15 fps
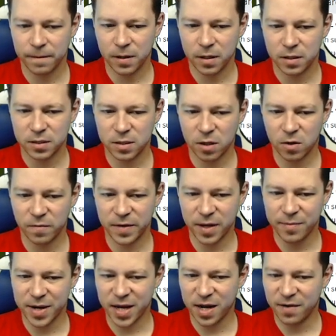So
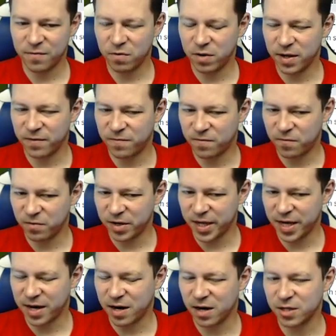they might have only
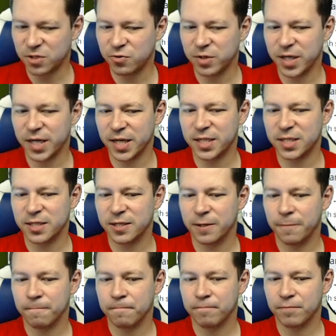three heart tricks
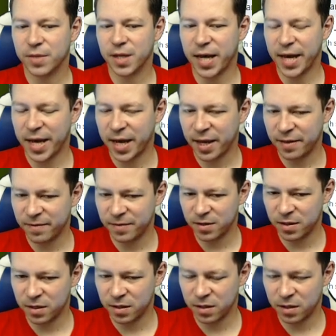and
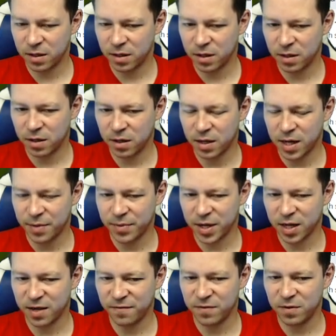then uh, I
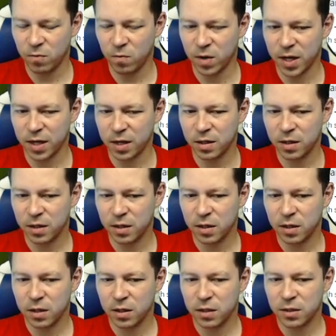might give them one.
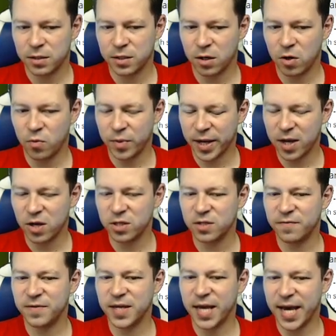So because
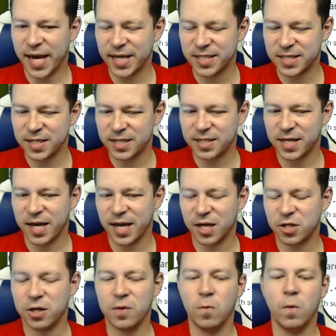of the aces, I
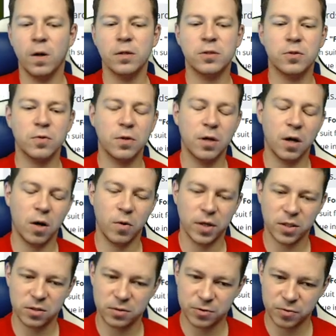actually want to go
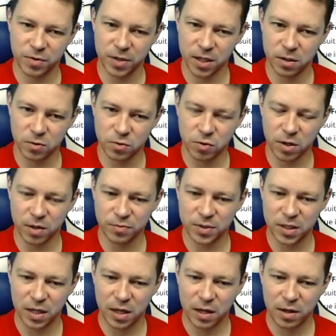into three no
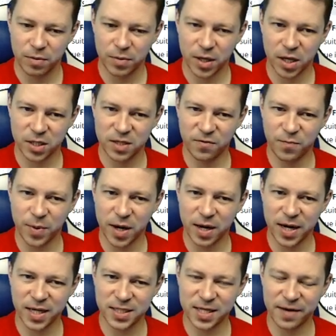trumps. Because if
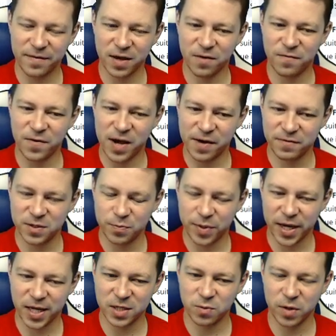partner is having five
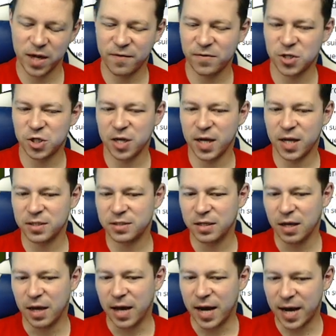spades, we have a chance
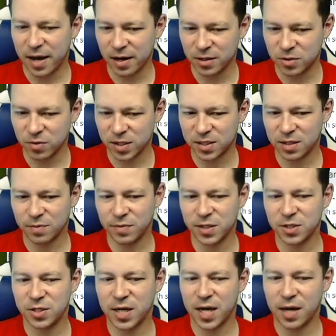either to
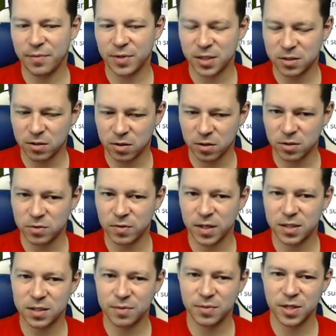establish diamonds or to
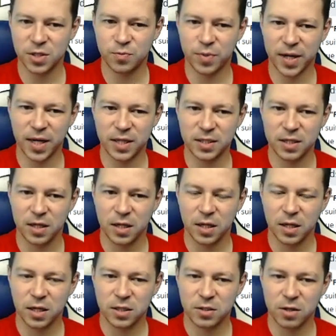establish spades.
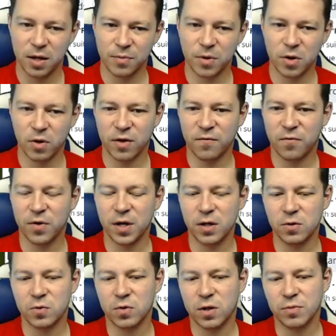So I'm going free
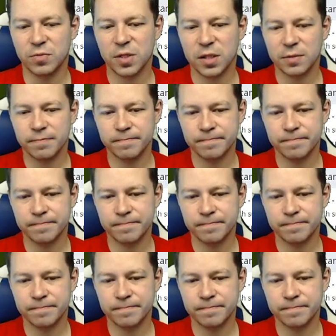no trumps.